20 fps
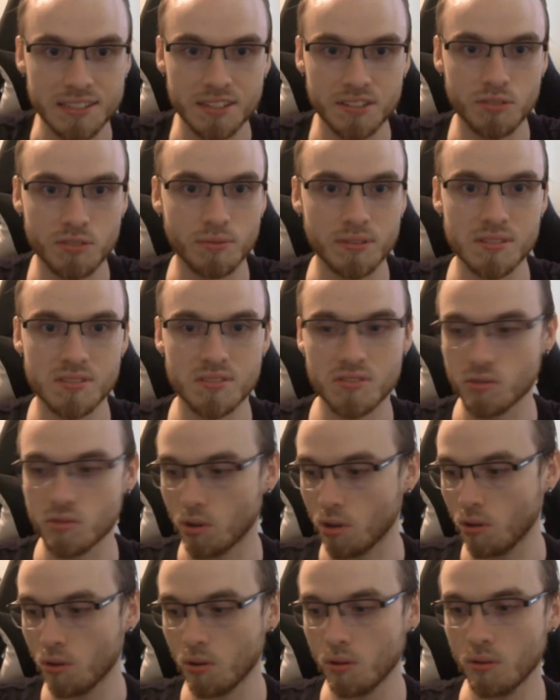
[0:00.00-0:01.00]
to
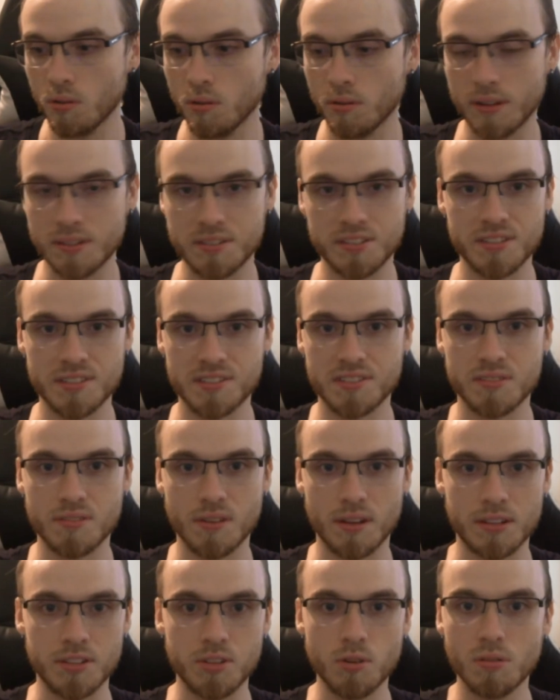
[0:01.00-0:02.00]
install. It's just
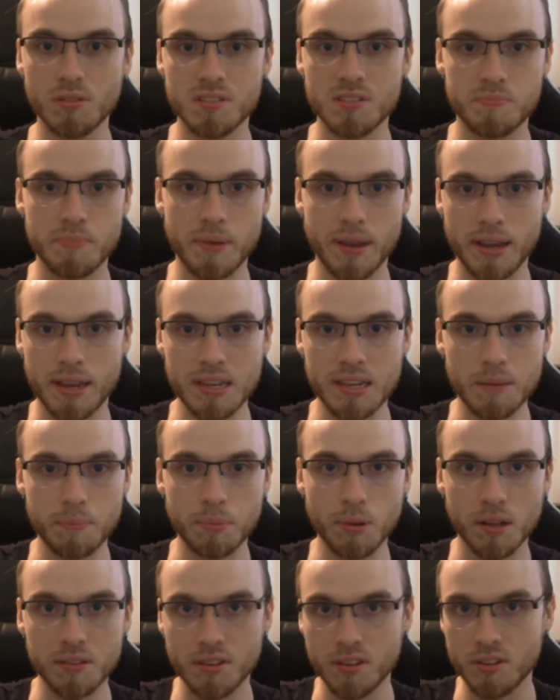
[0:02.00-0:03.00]
a USB. You
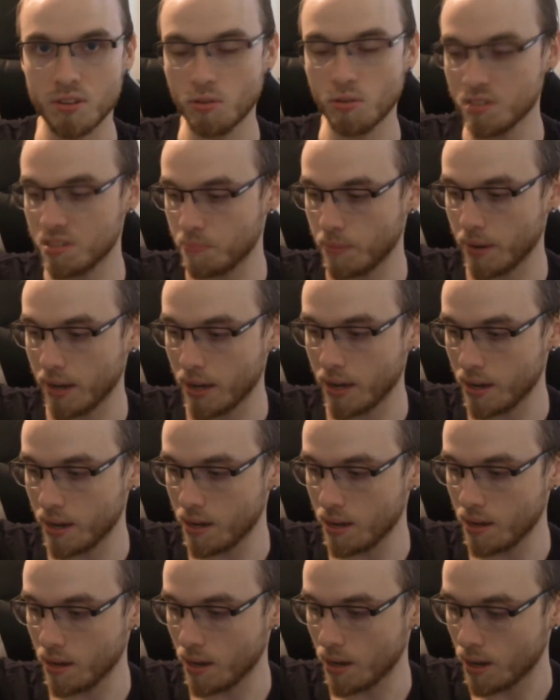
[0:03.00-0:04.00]
plug the
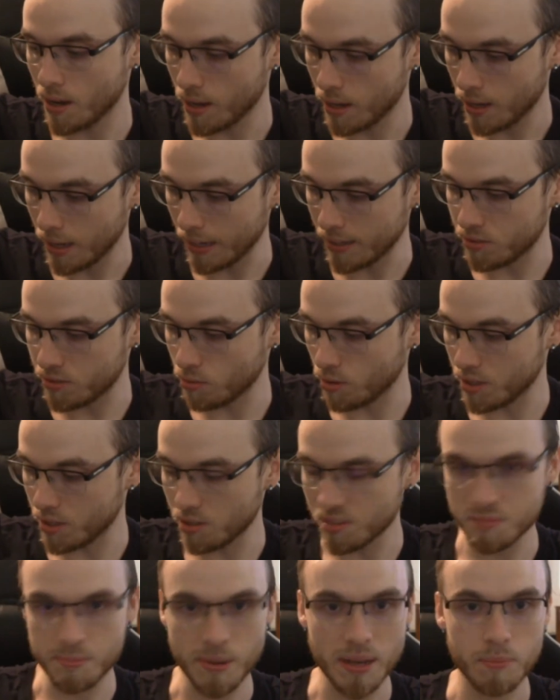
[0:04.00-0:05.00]
USB into a
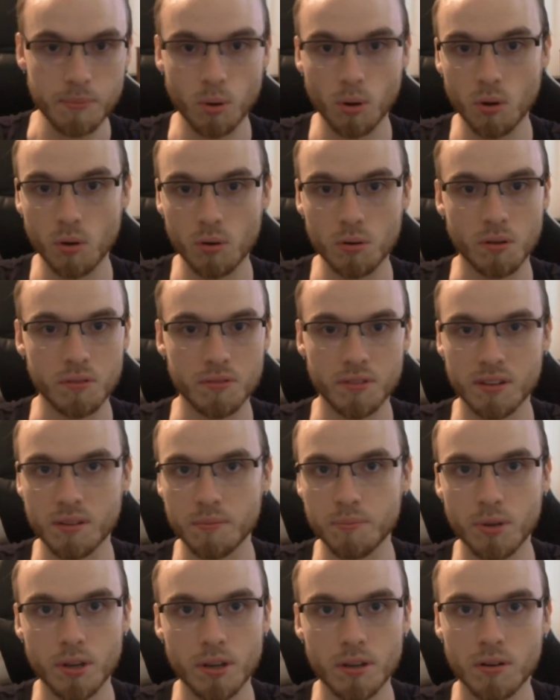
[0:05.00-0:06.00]
USB port on the
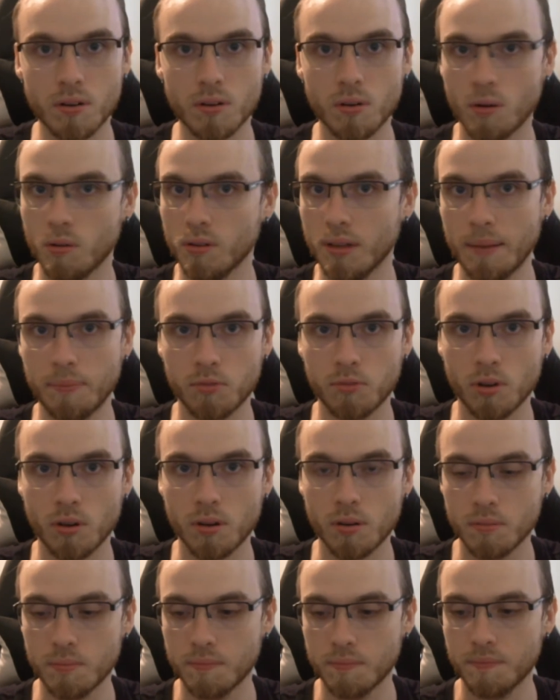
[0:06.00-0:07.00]
computer or
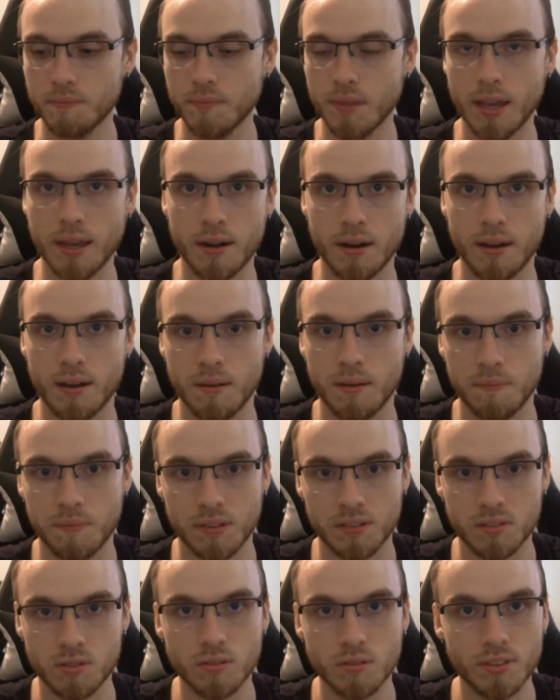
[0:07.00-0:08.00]
laptop, and
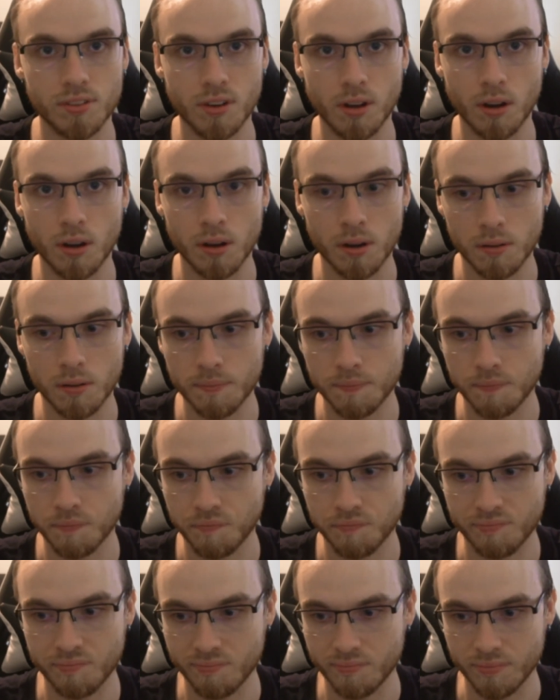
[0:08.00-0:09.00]
it's good to go.
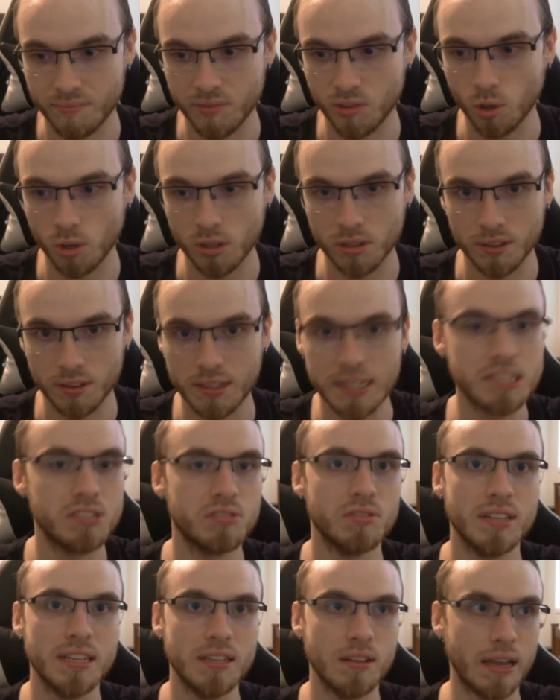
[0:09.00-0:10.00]
Took
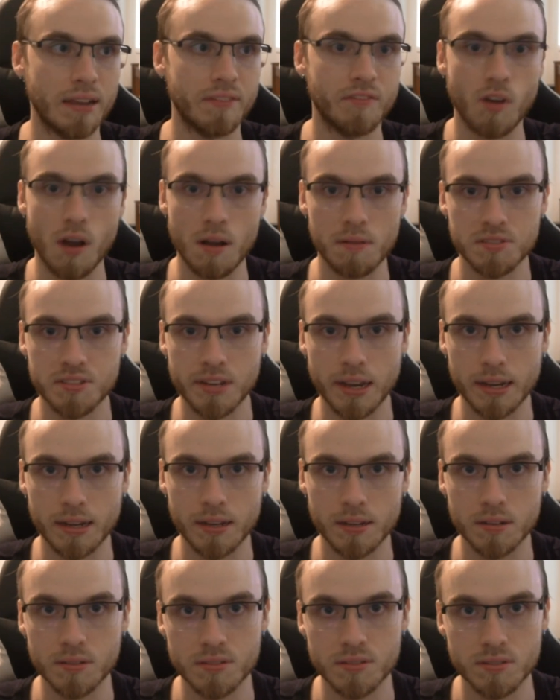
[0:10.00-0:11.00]
literally like 5
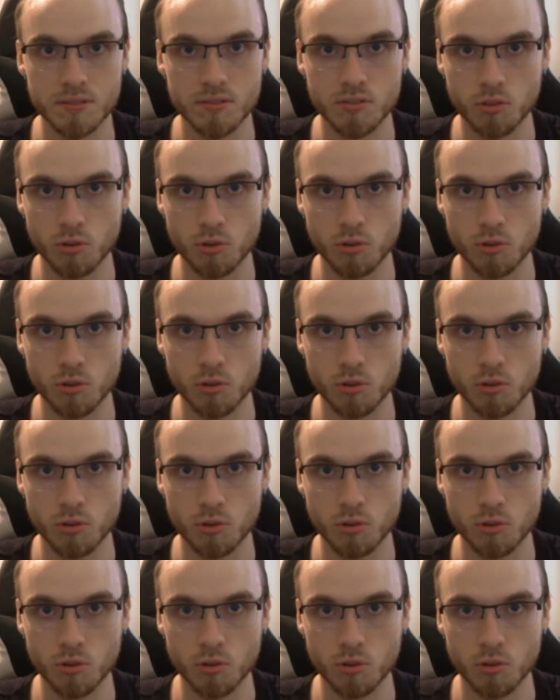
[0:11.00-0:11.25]
seconds to